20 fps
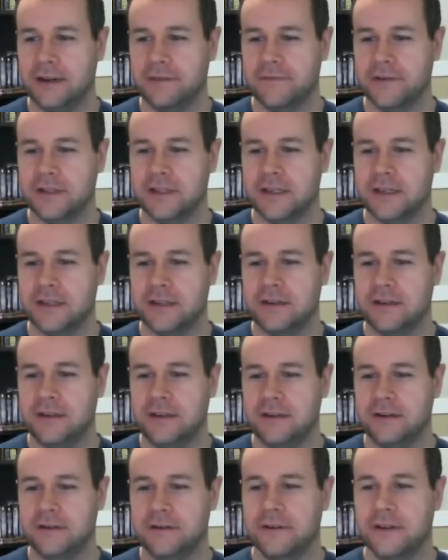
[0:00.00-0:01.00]
And if I click into
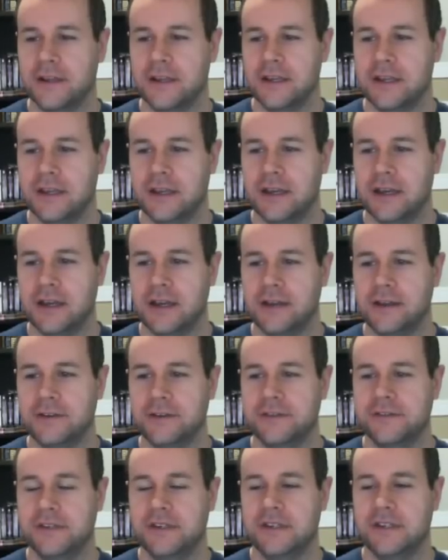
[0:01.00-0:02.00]
here, uh,
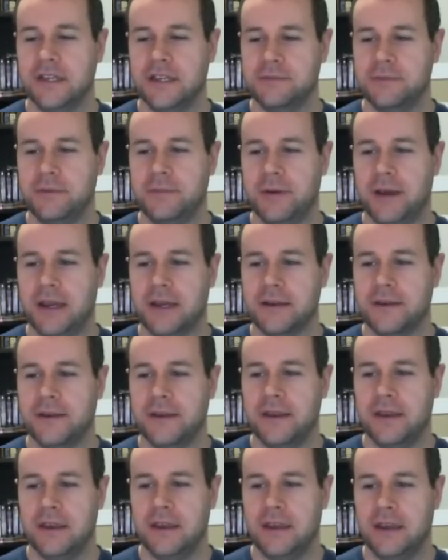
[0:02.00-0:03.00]
you can see it takes me back
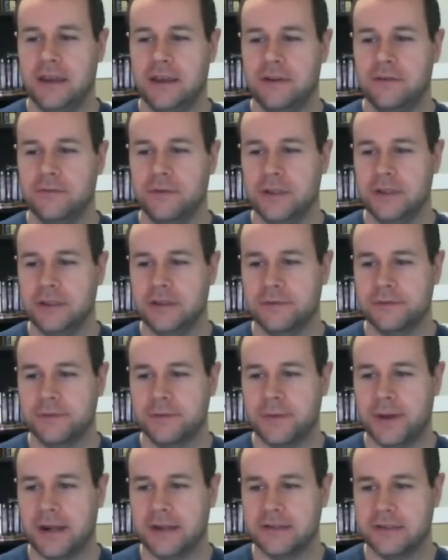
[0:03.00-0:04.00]
and really, this was
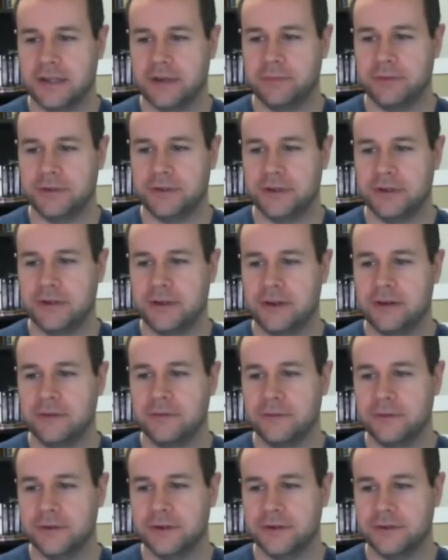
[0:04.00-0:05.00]
a bad example. I should have done
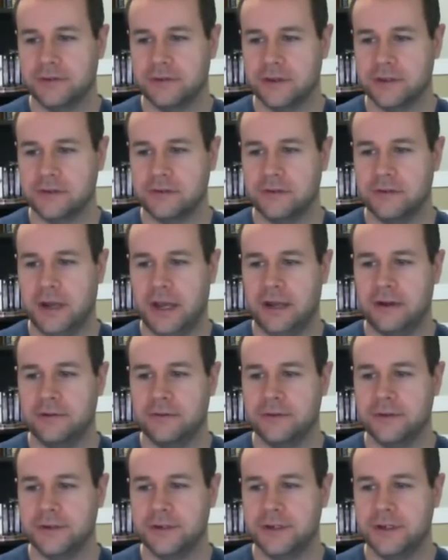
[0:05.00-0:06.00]
orange, so let's go add
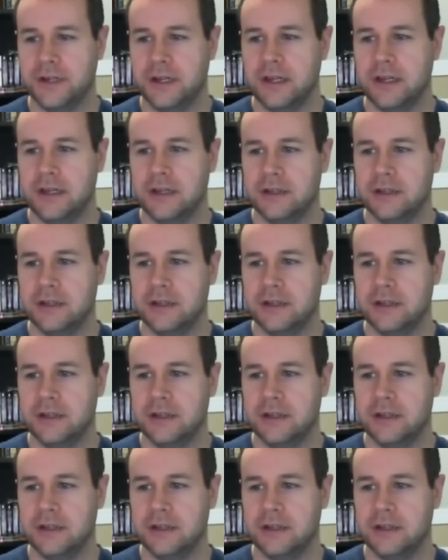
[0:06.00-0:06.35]
orange.